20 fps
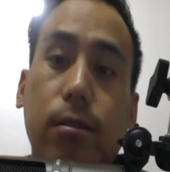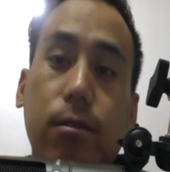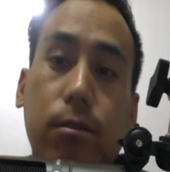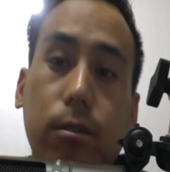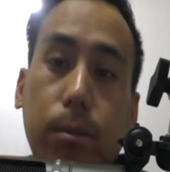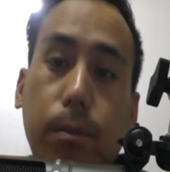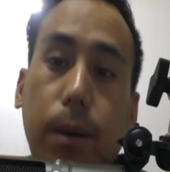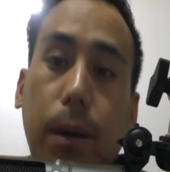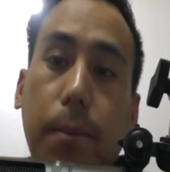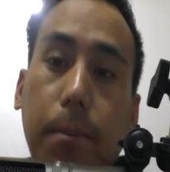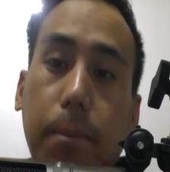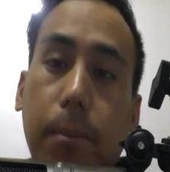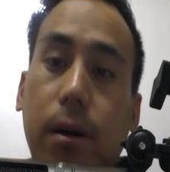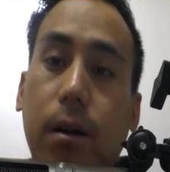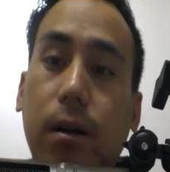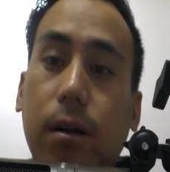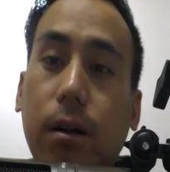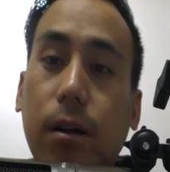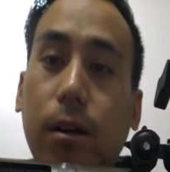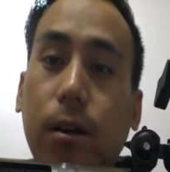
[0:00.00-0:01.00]

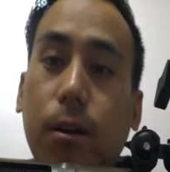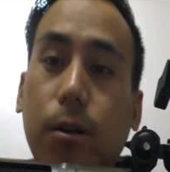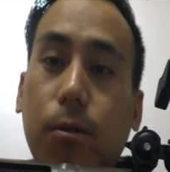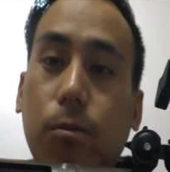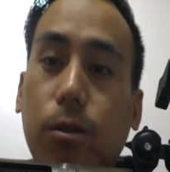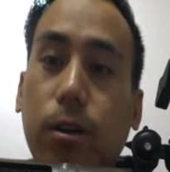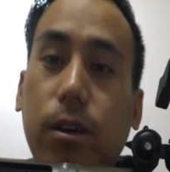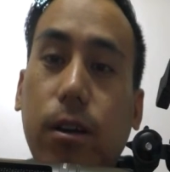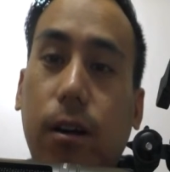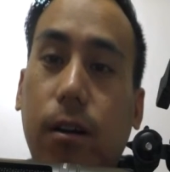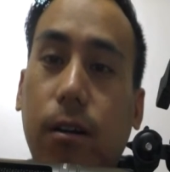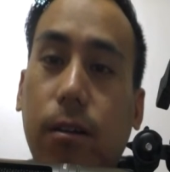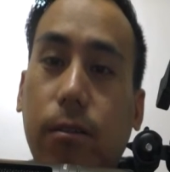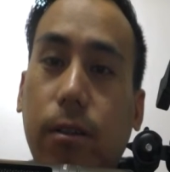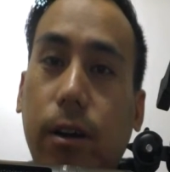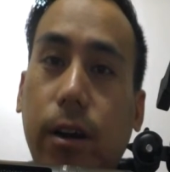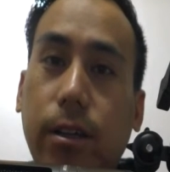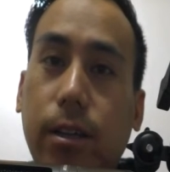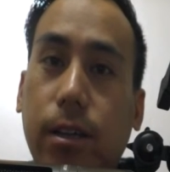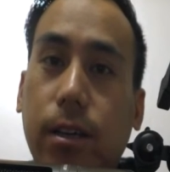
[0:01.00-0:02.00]
Remember, we are
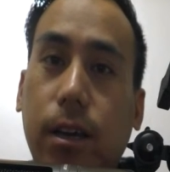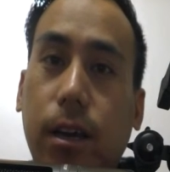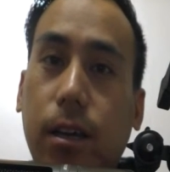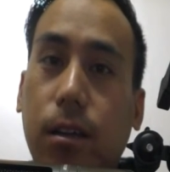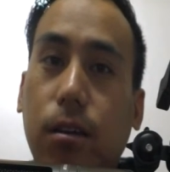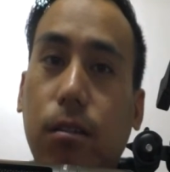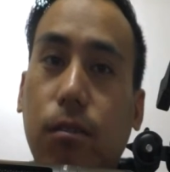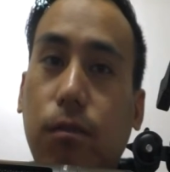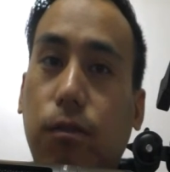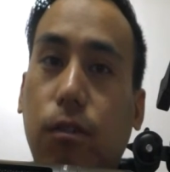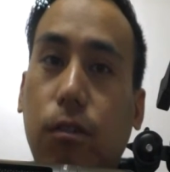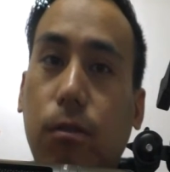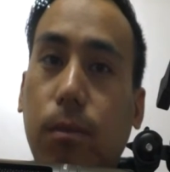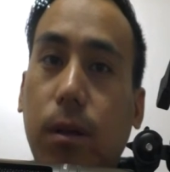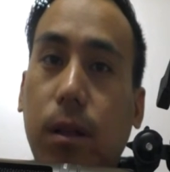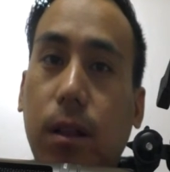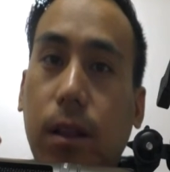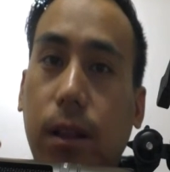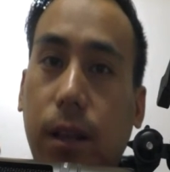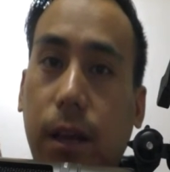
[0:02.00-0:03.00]
writing an
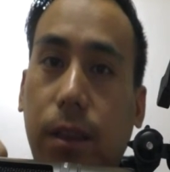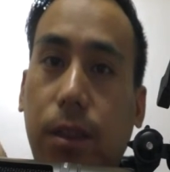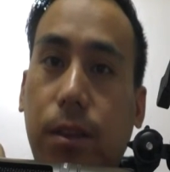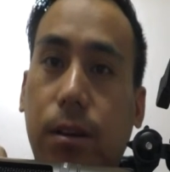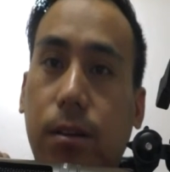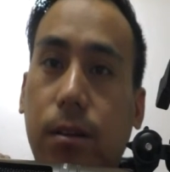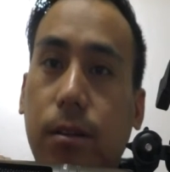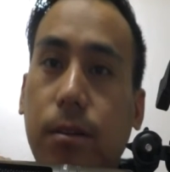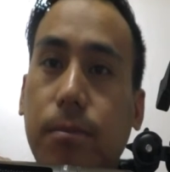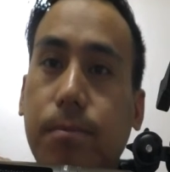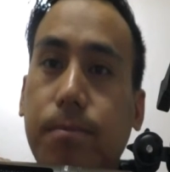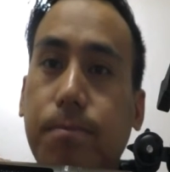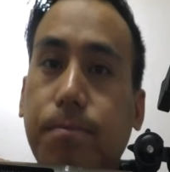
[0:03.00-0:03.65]
informal letter.